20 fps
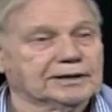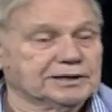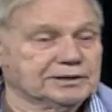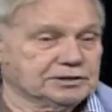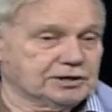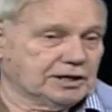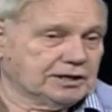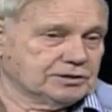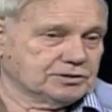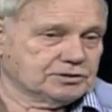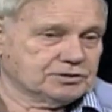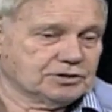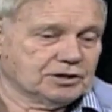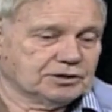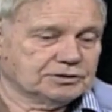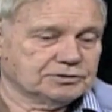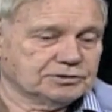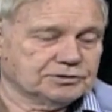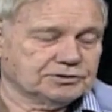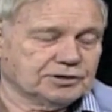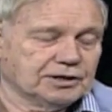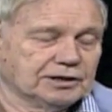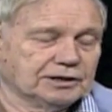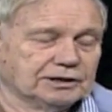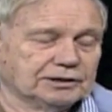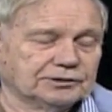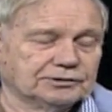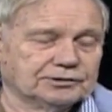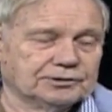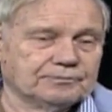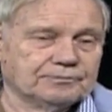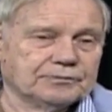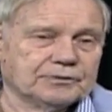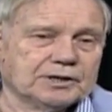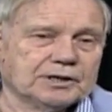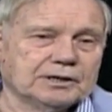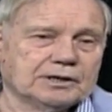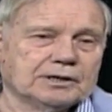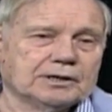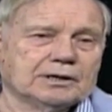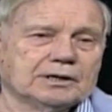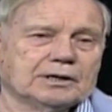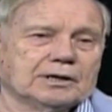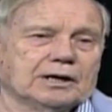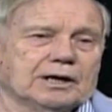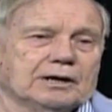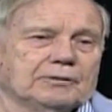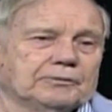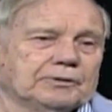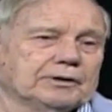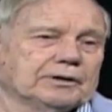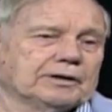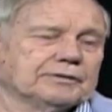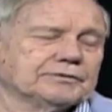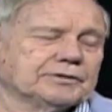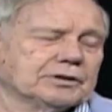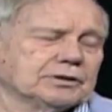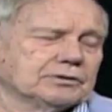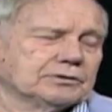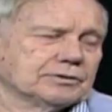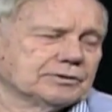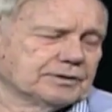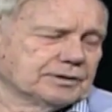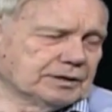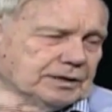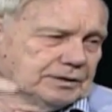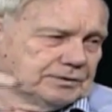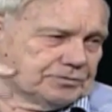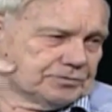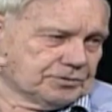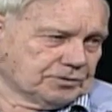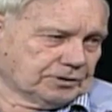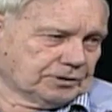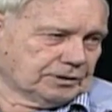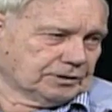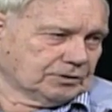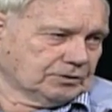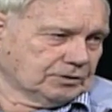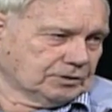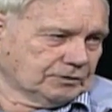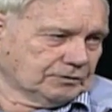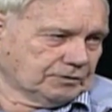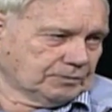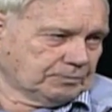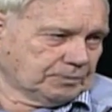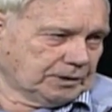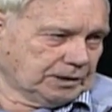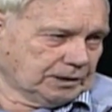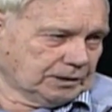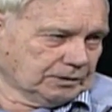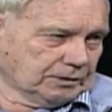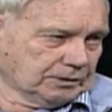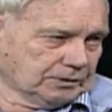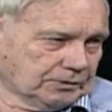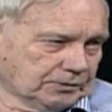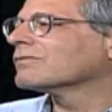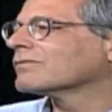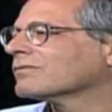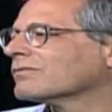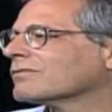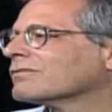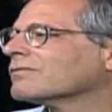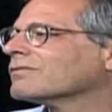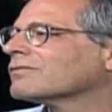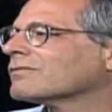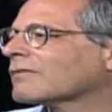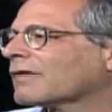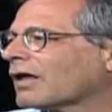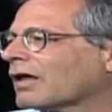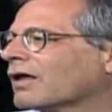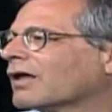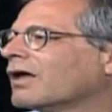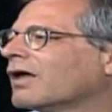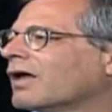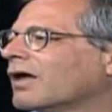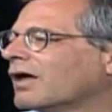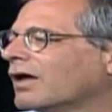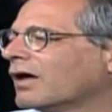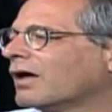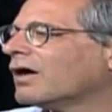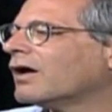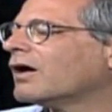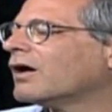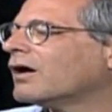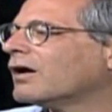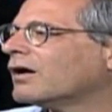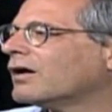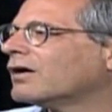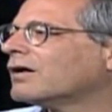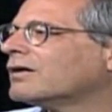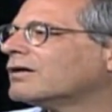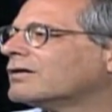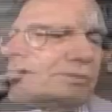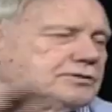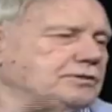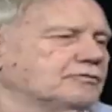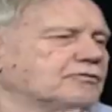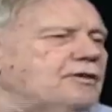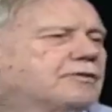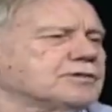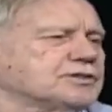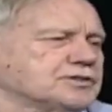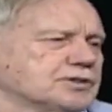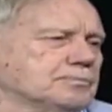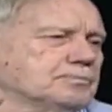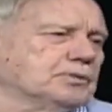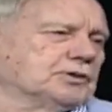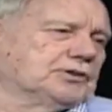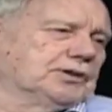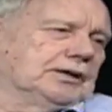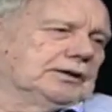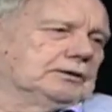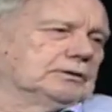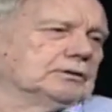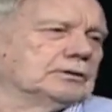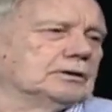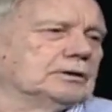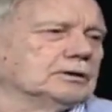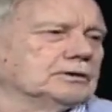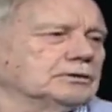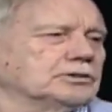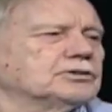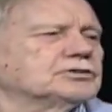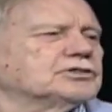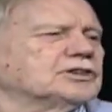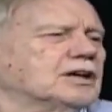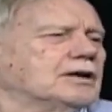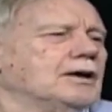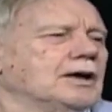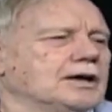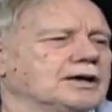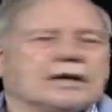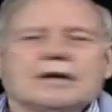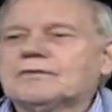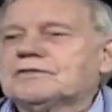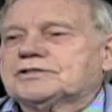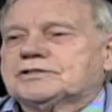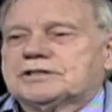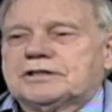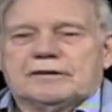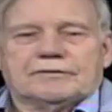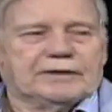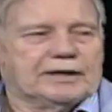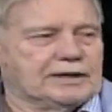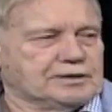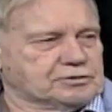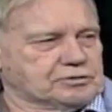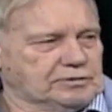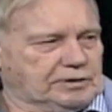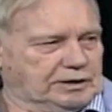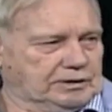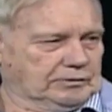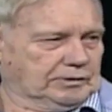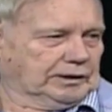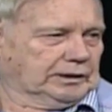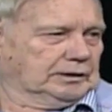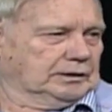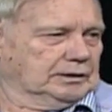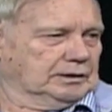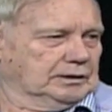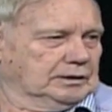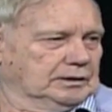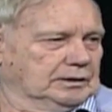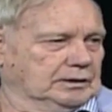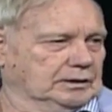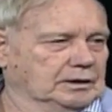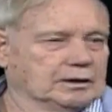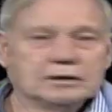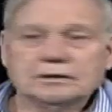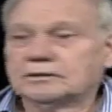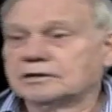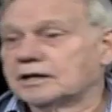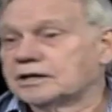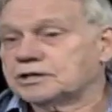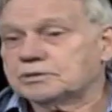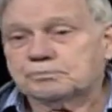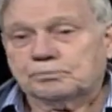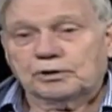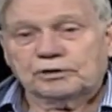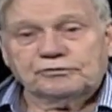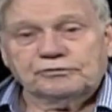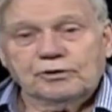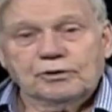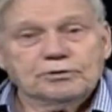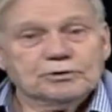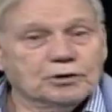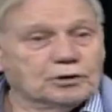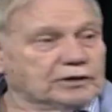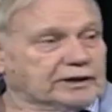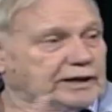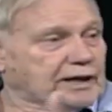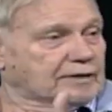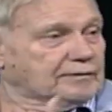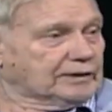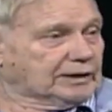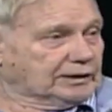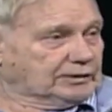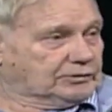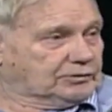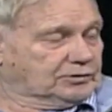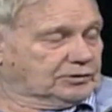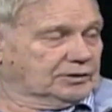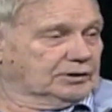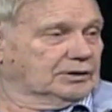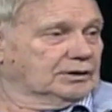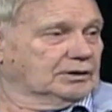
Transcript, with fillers: They change judges on us. And we'll have to go to the Ninth Circuit Court of Appeals. All we want is this very simple thing. Just give us an evidentiary hearing. Let us put forth all the evidence.